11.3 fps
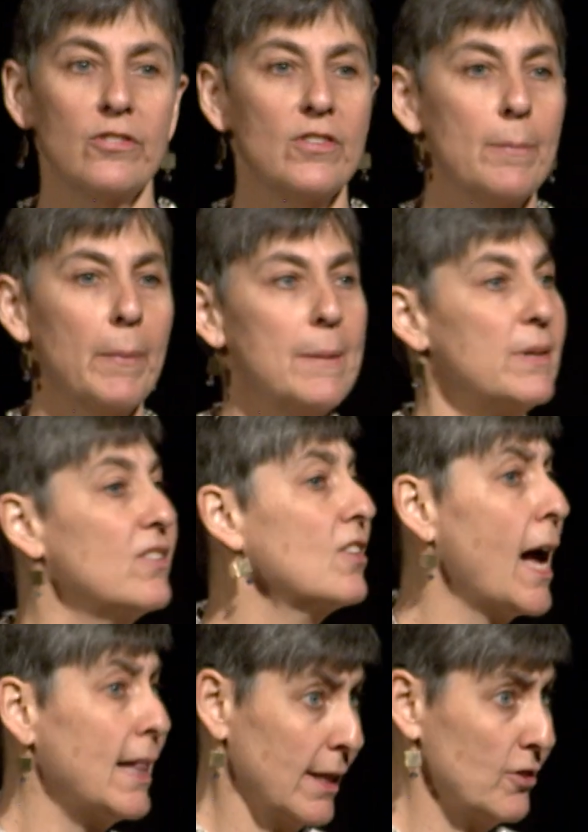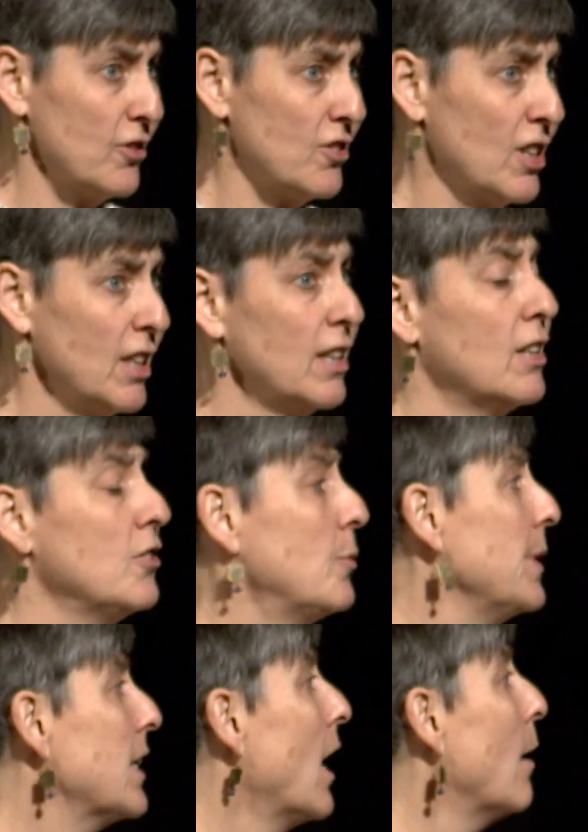that might be silenced to
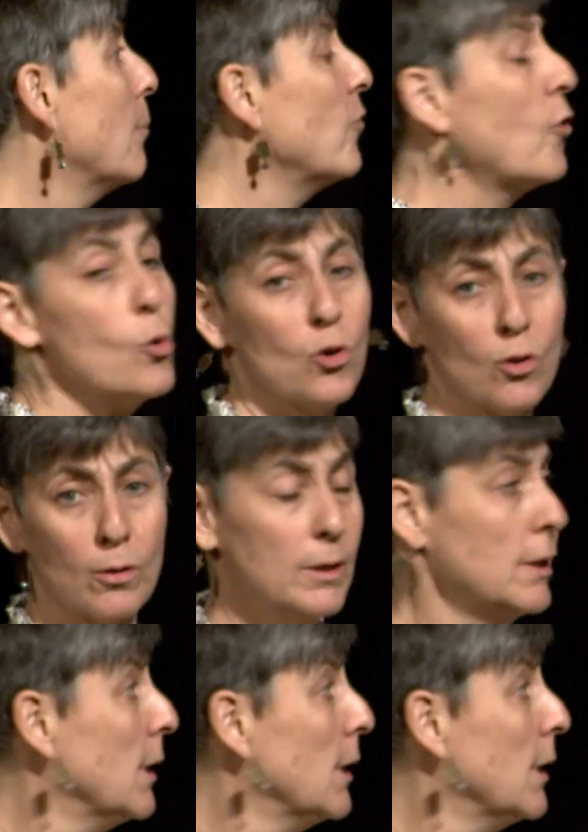become vocal.